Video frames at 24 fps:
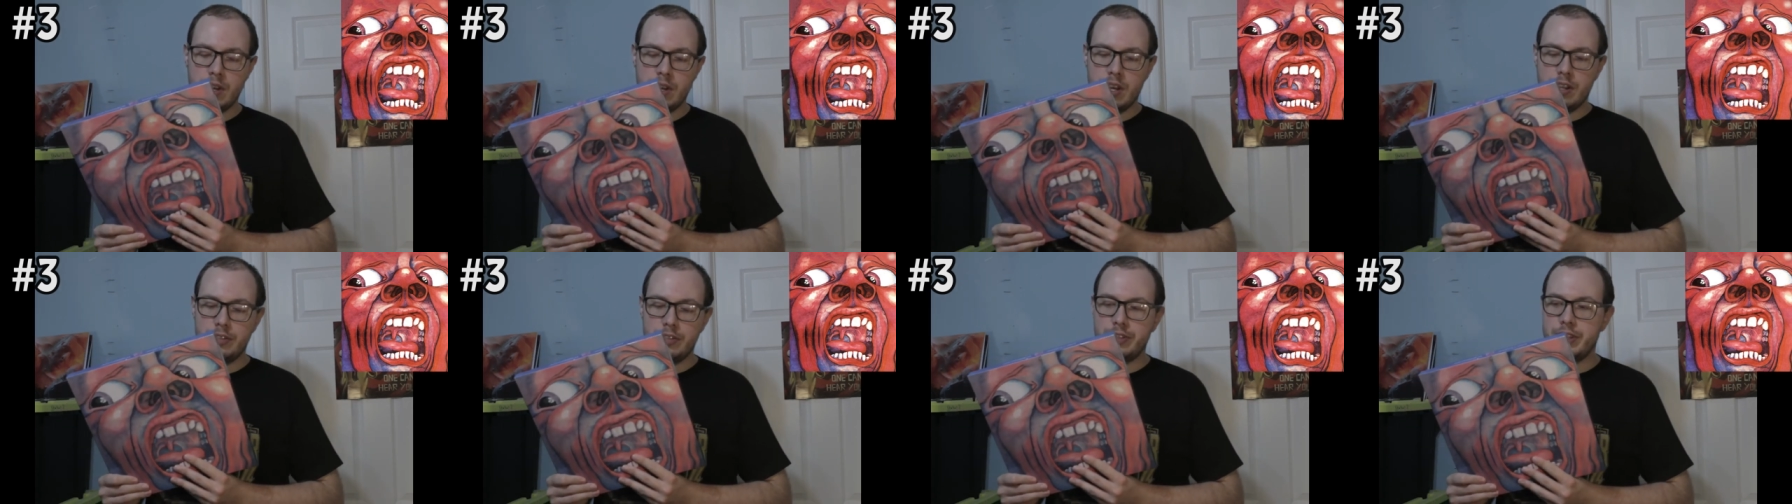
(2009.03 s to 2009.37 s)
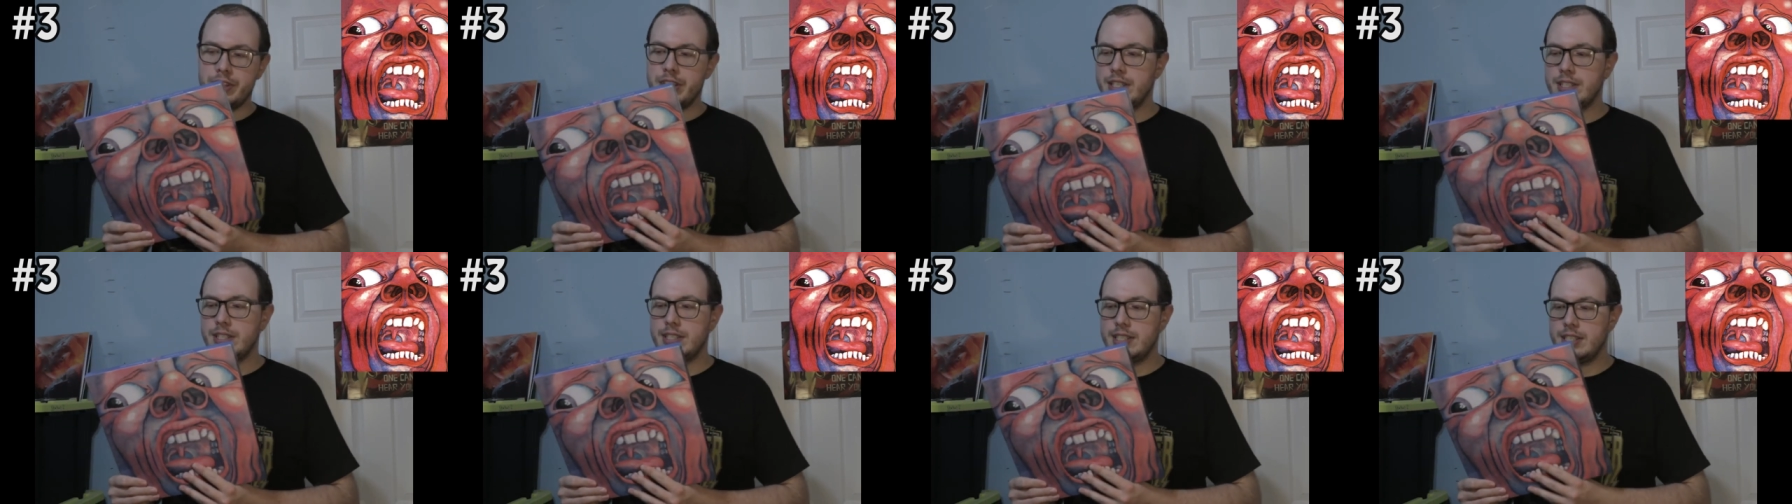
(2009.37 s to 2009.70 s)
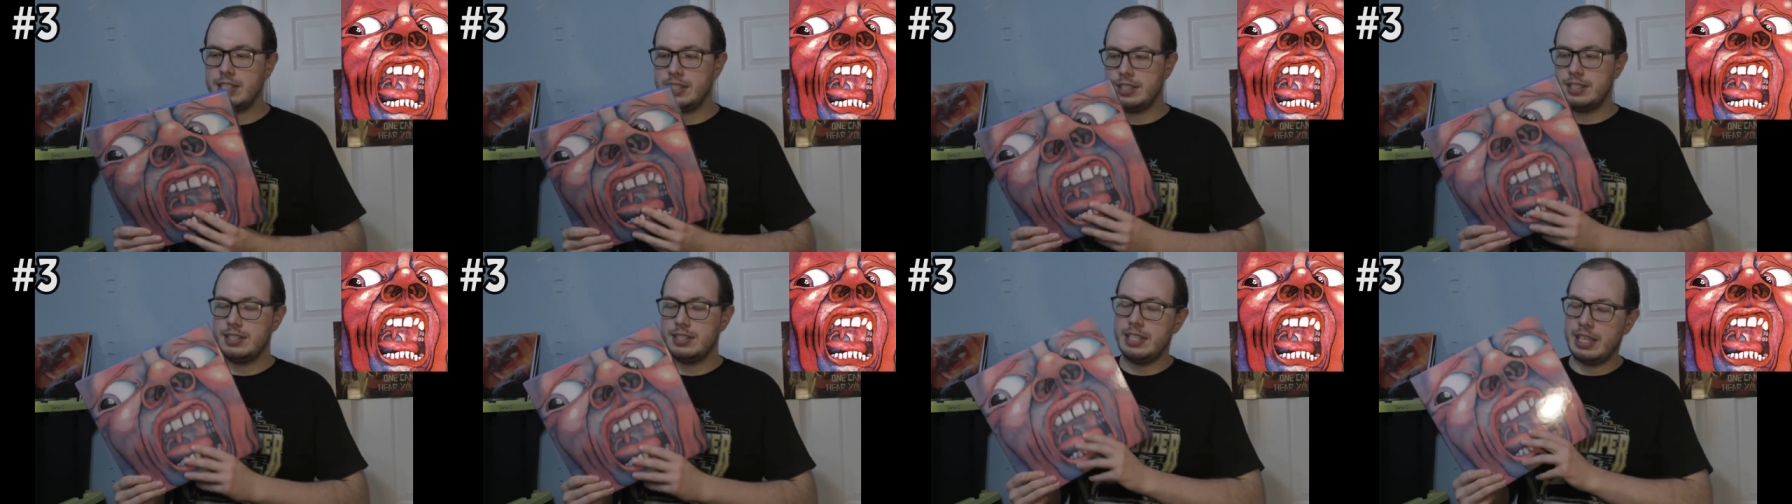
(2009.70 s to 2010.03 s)
this
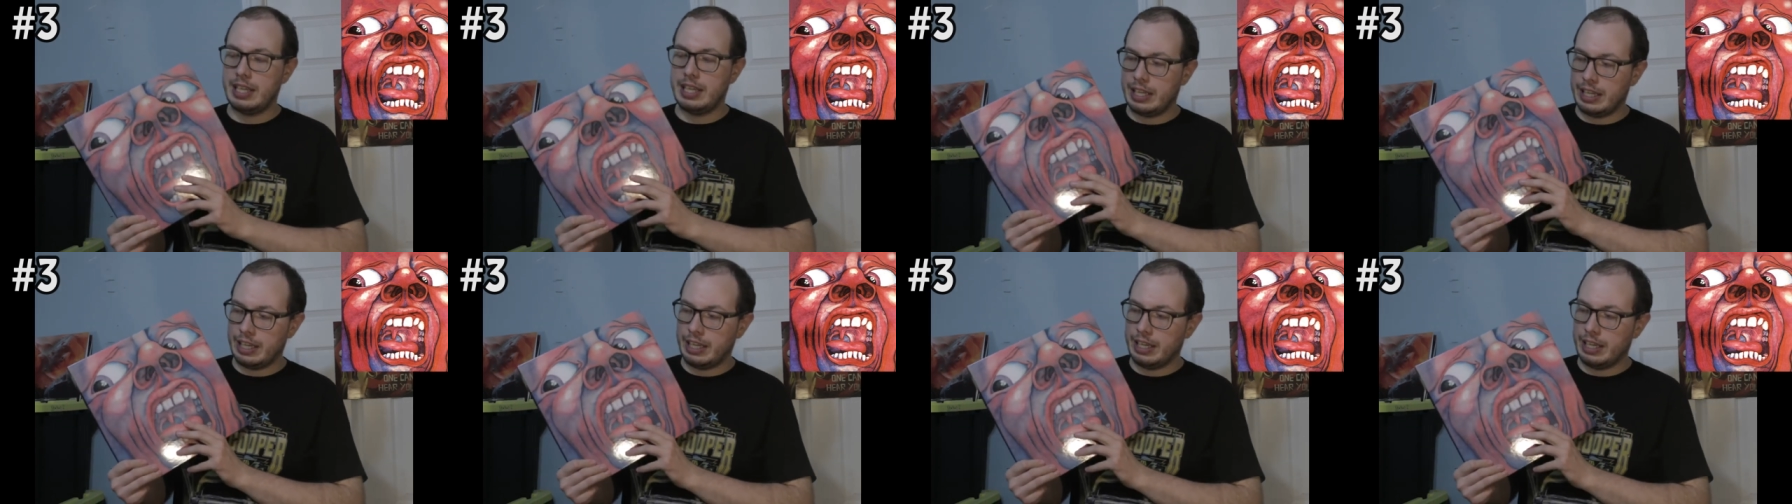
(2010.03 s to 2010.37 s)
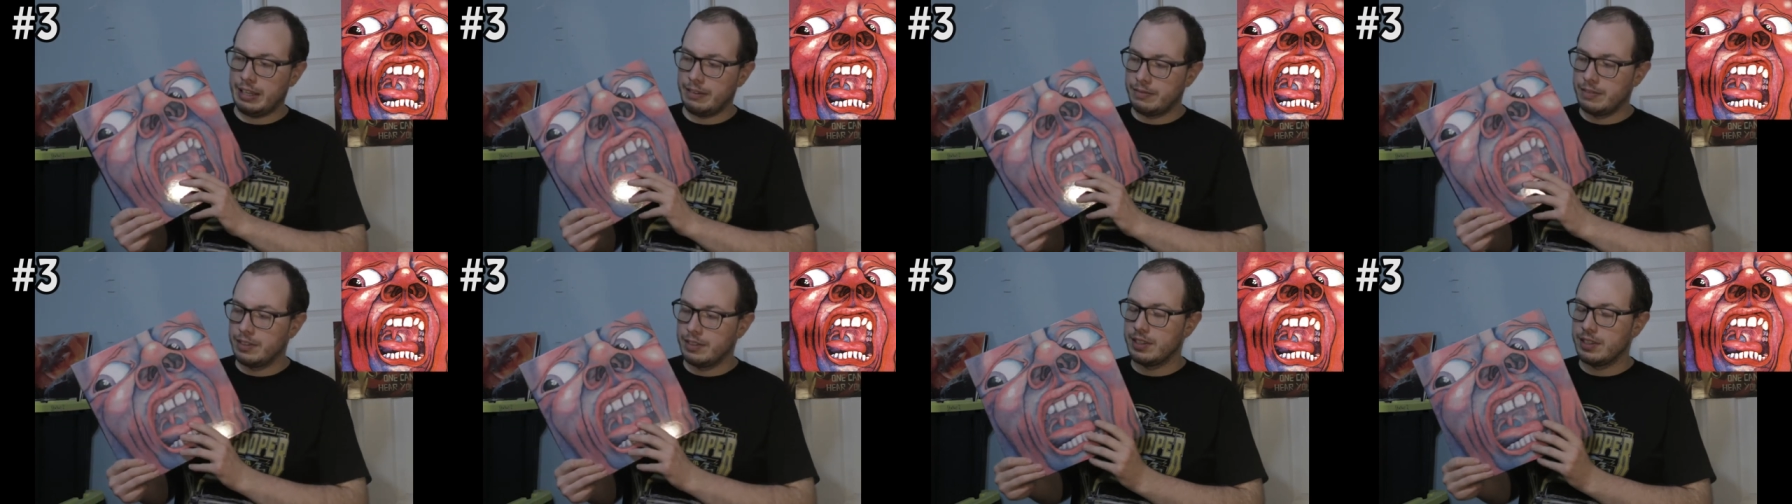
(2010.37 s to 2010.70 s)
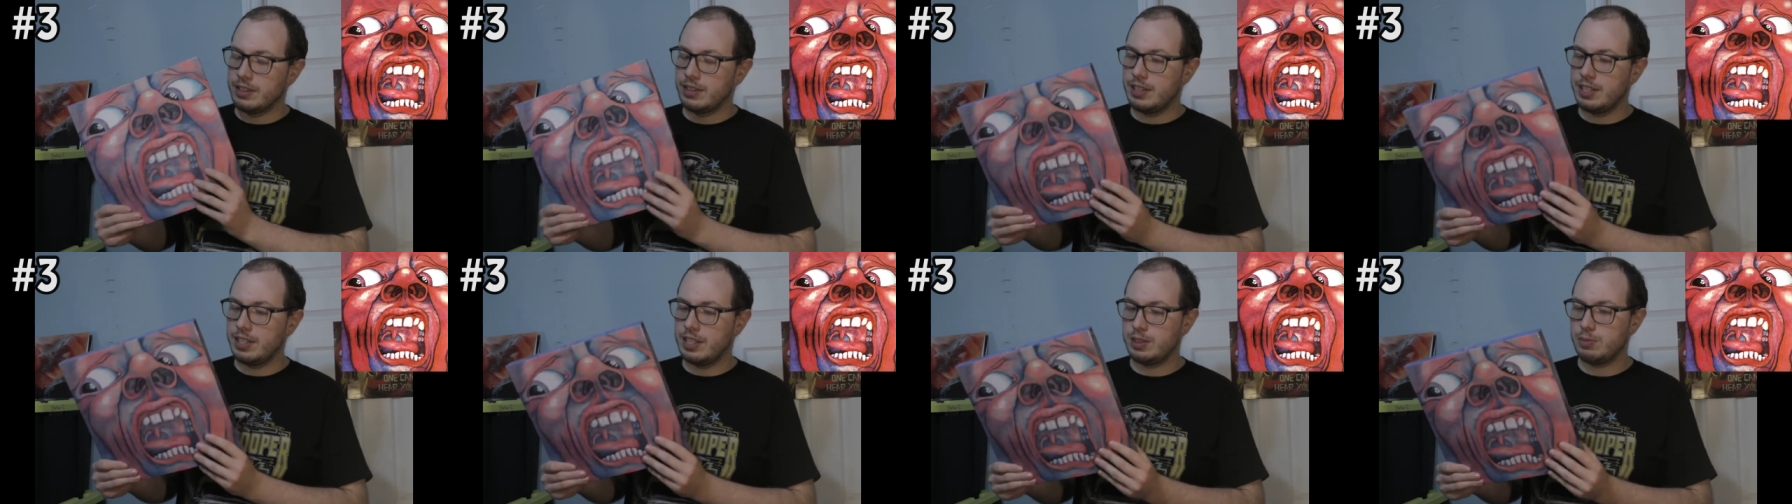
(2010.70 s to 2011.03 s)
is the
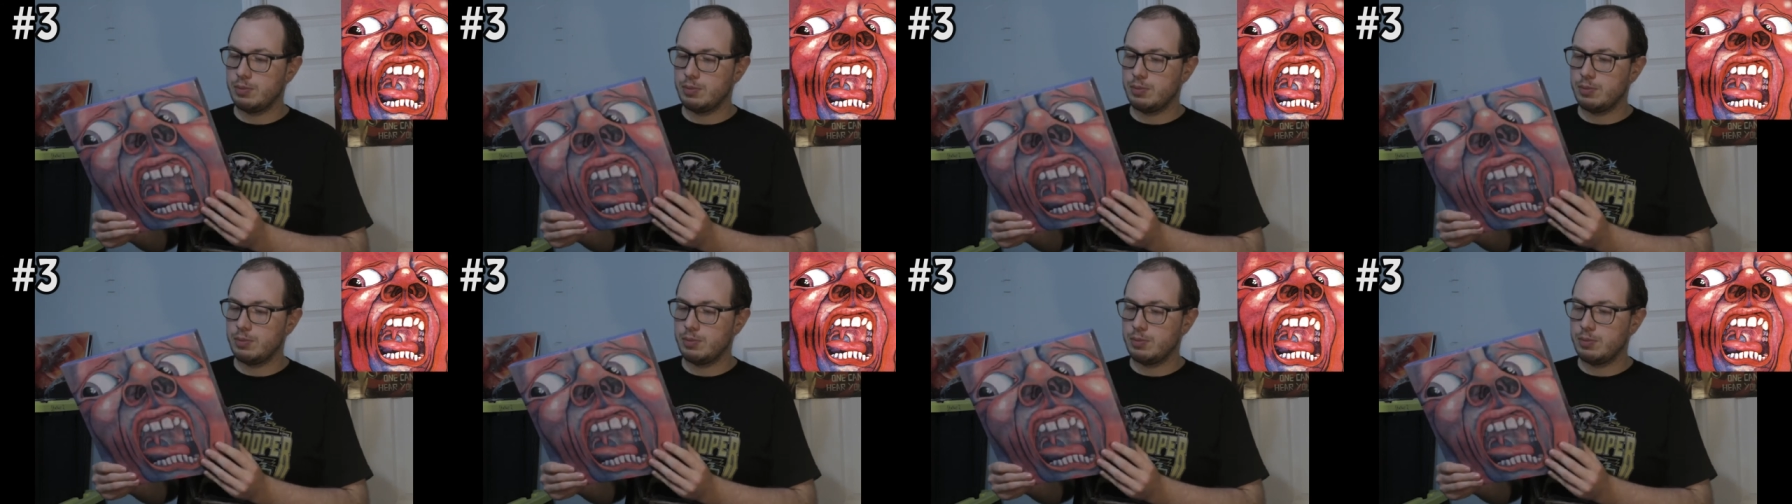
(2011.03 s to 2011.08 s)
this